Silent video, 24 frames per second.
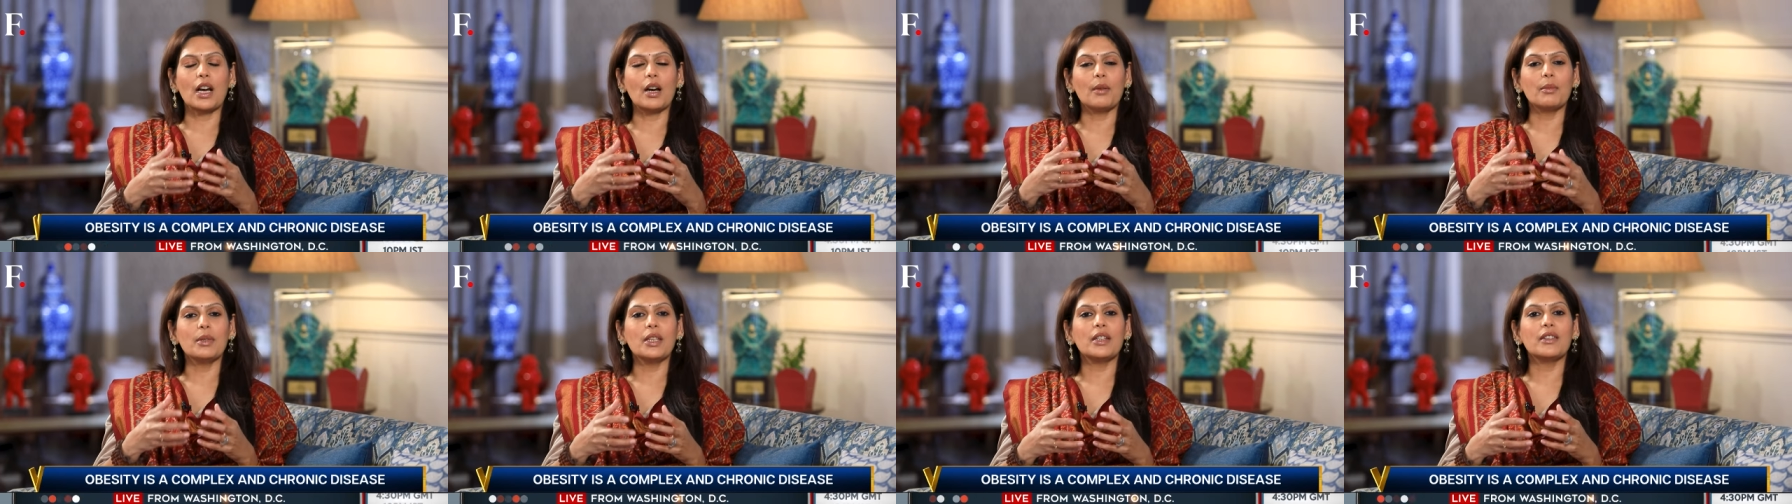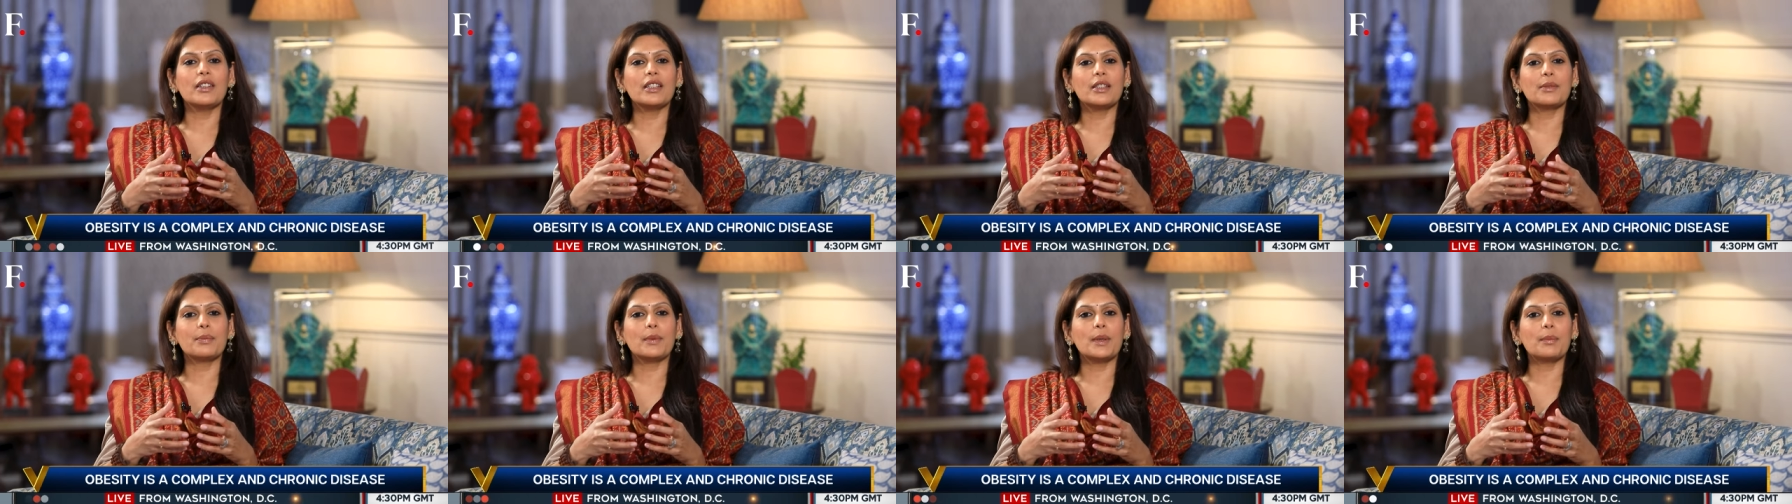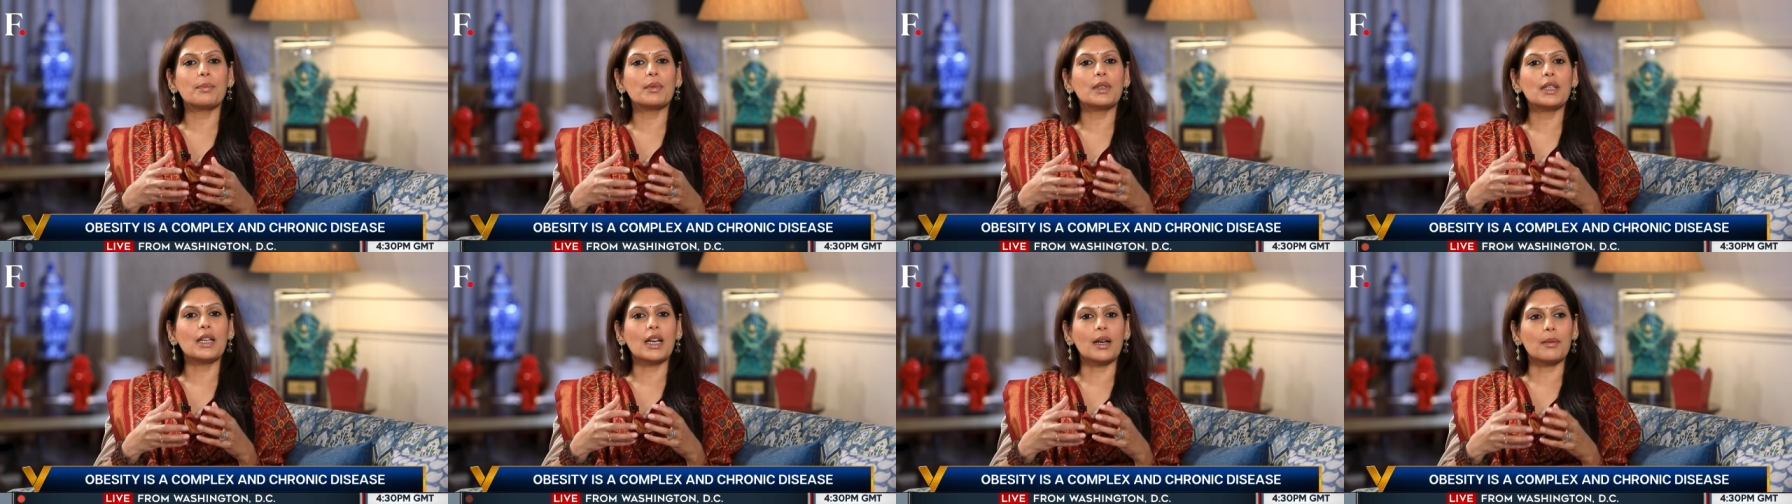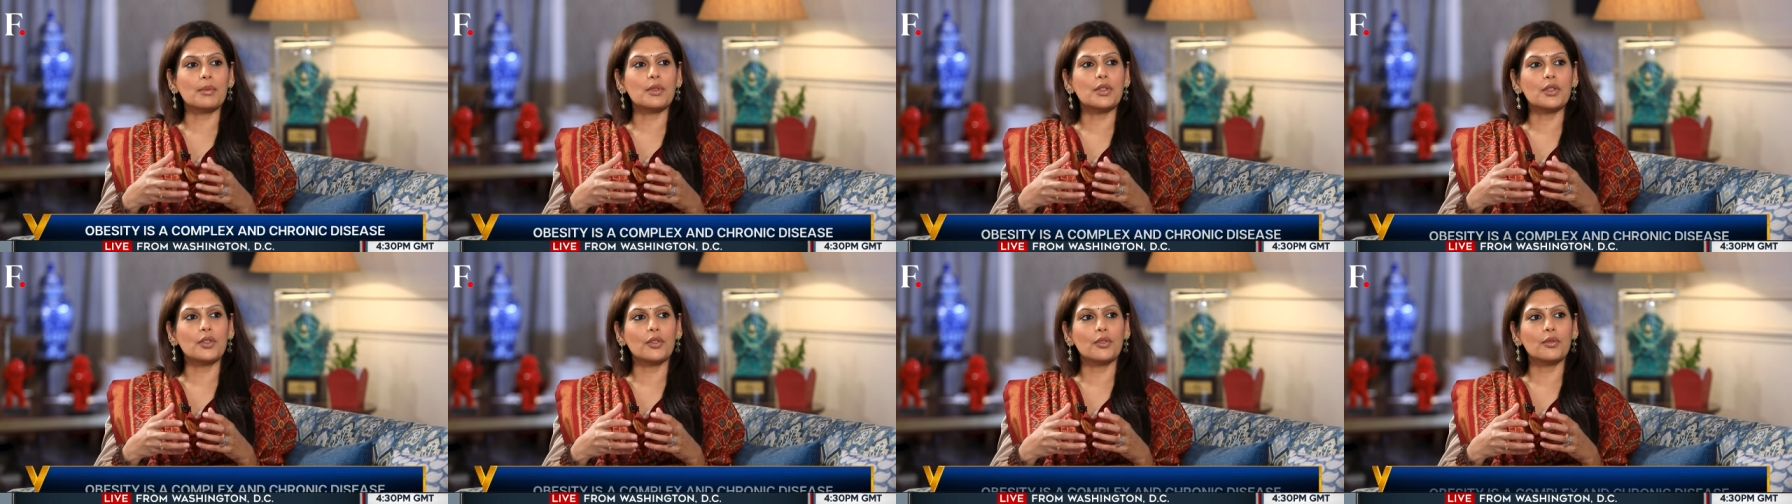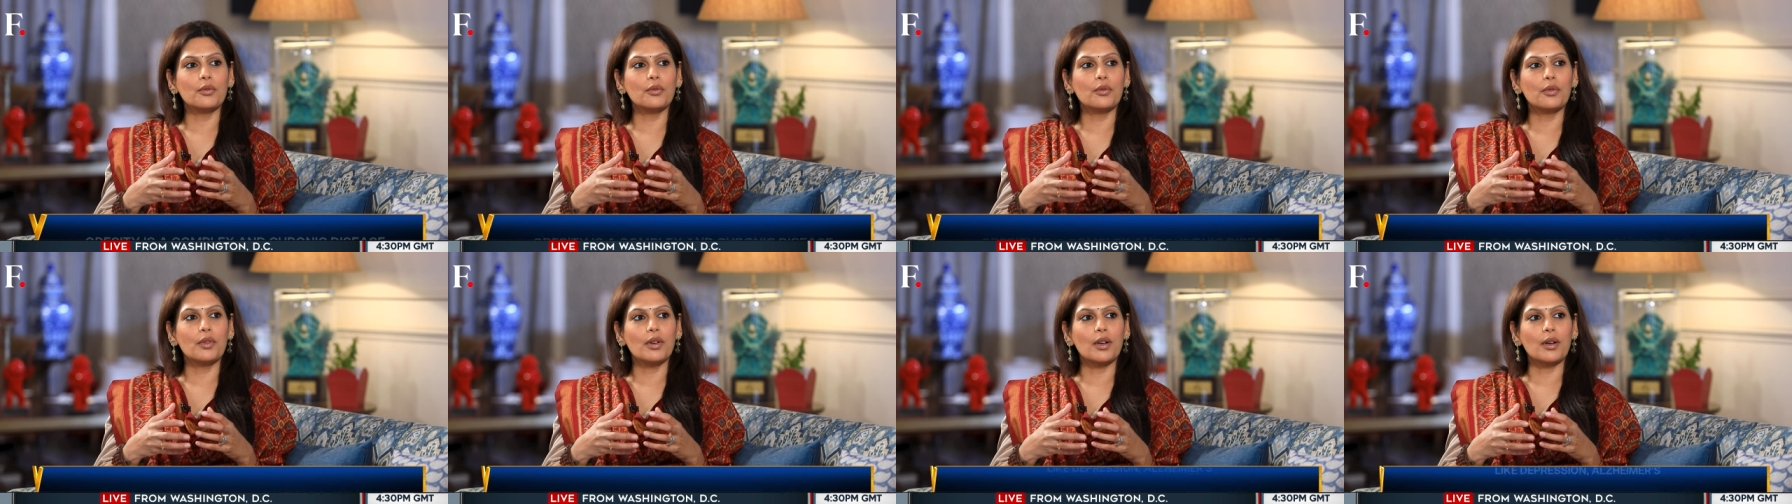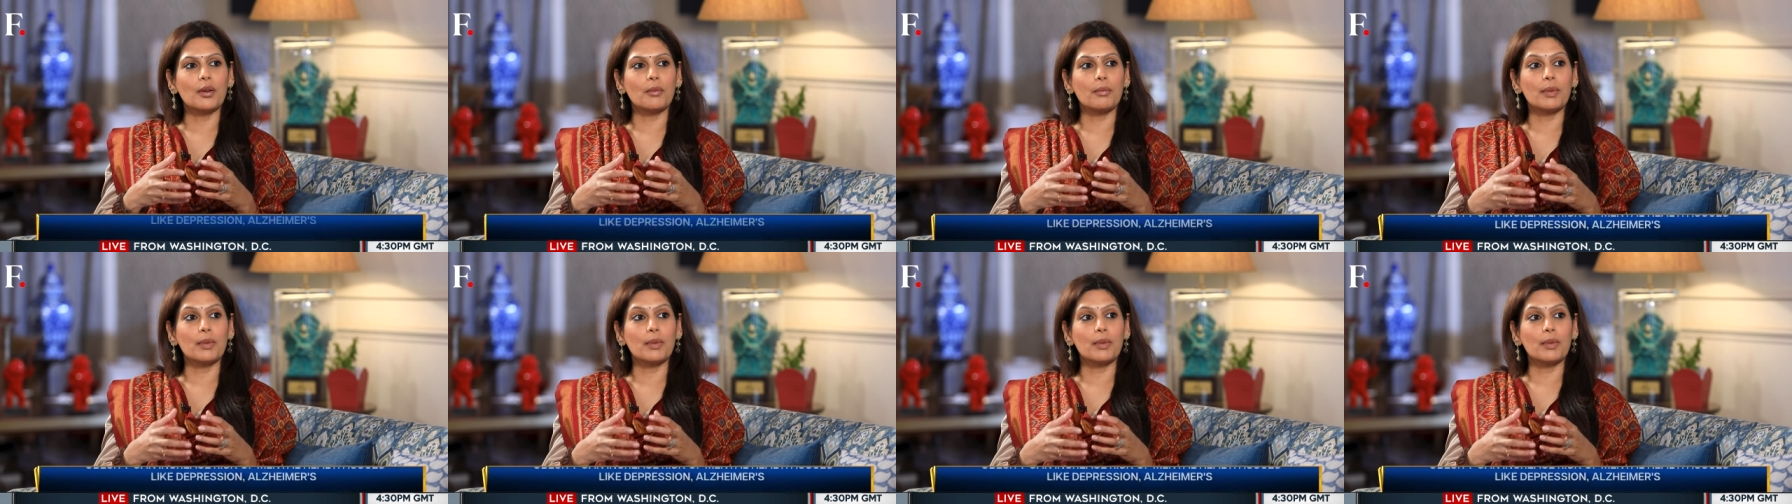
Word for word: How many of these people come to you